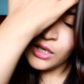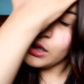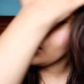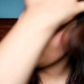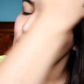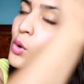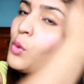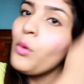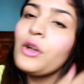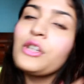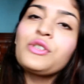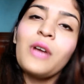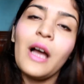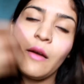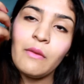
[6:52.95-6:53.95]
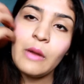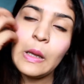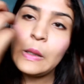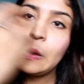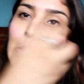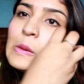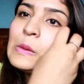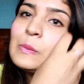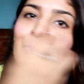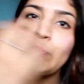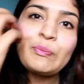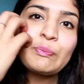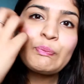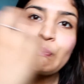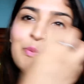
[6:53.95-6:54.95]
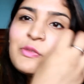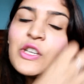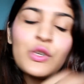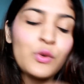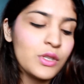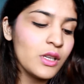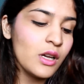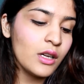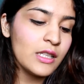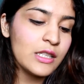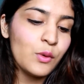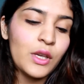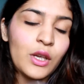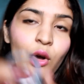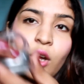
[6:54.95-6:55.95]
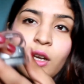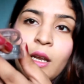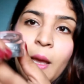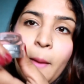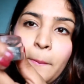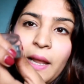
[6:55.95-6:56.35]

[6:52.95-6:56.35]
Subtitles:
You don't want to have, like, you know, two circles going on.